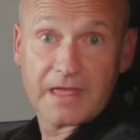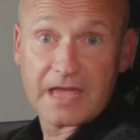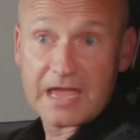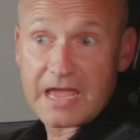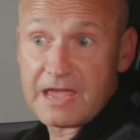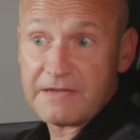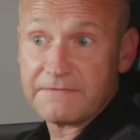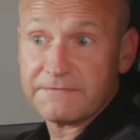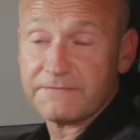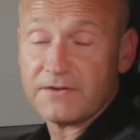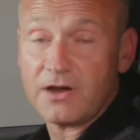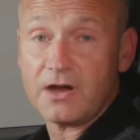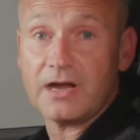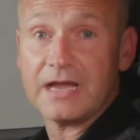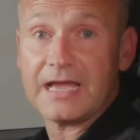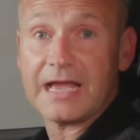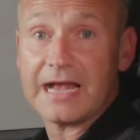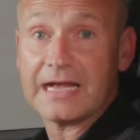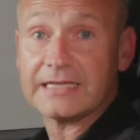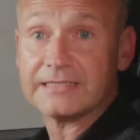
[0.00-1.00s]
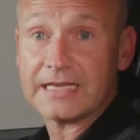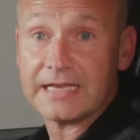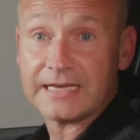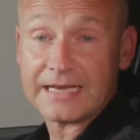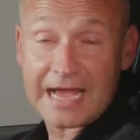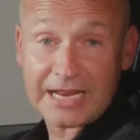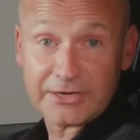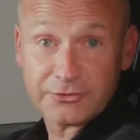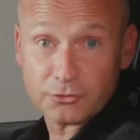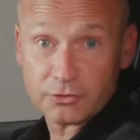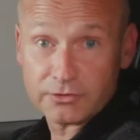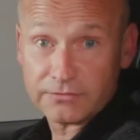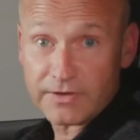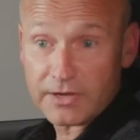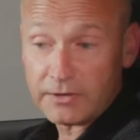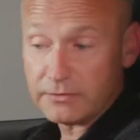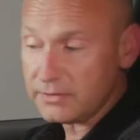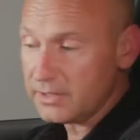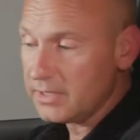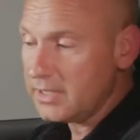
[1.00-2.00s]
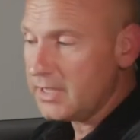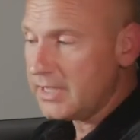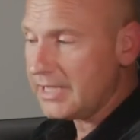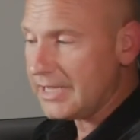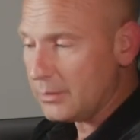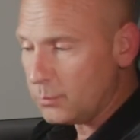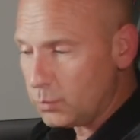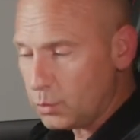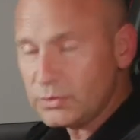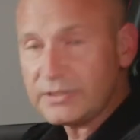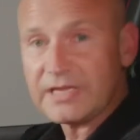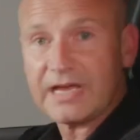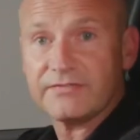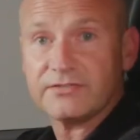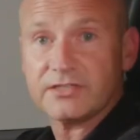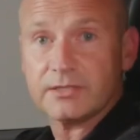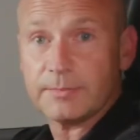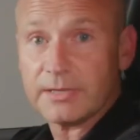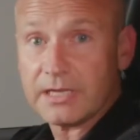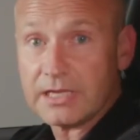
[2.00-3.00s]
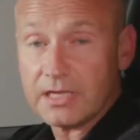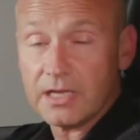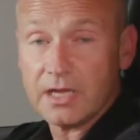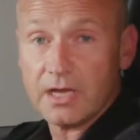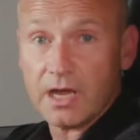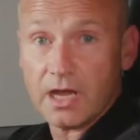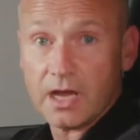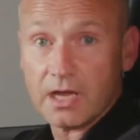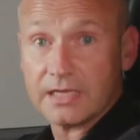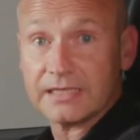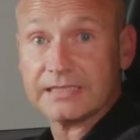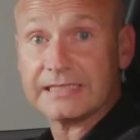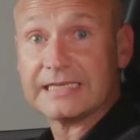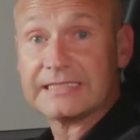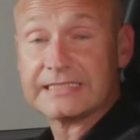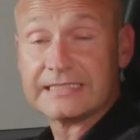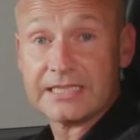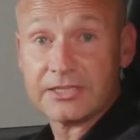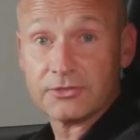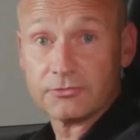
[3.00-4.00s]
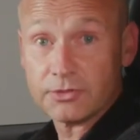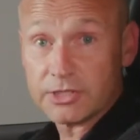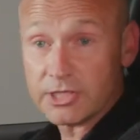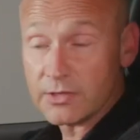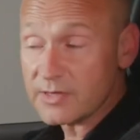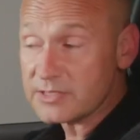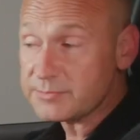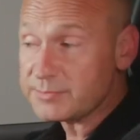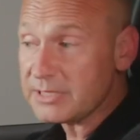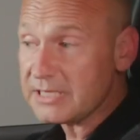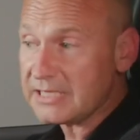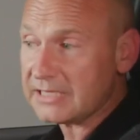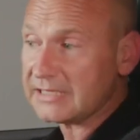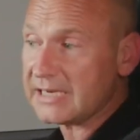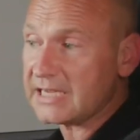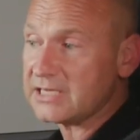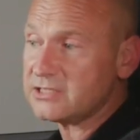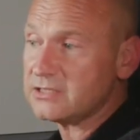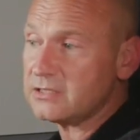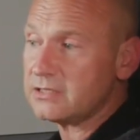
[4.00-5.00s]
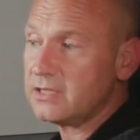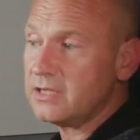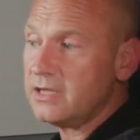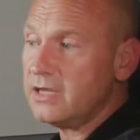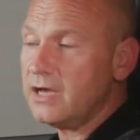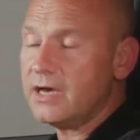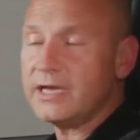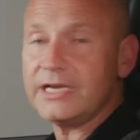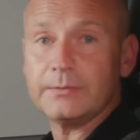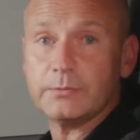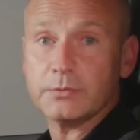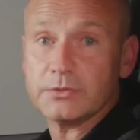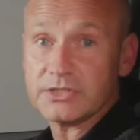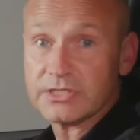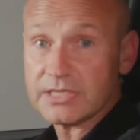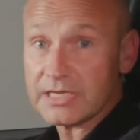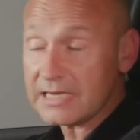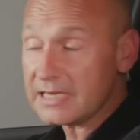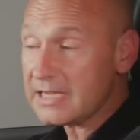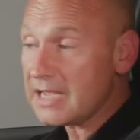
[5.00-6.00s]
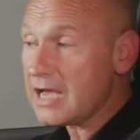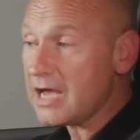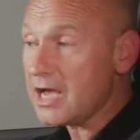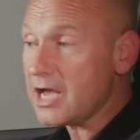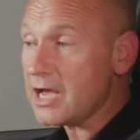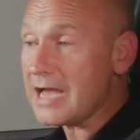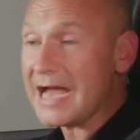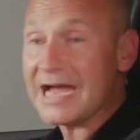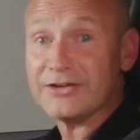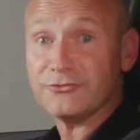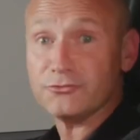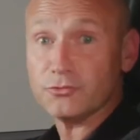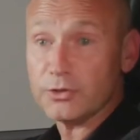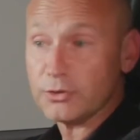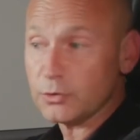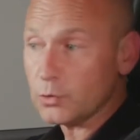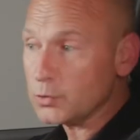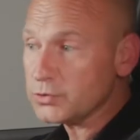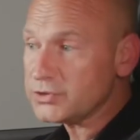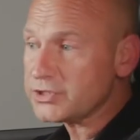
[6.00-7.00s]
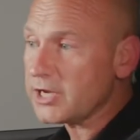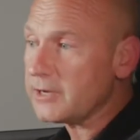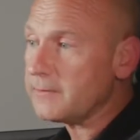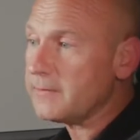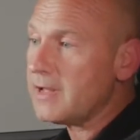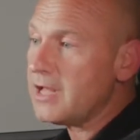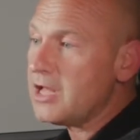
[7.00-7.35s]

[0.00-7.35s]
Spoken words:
If I had an Android phone, it would have to be connected into a USB connection, and it would say Android Auto.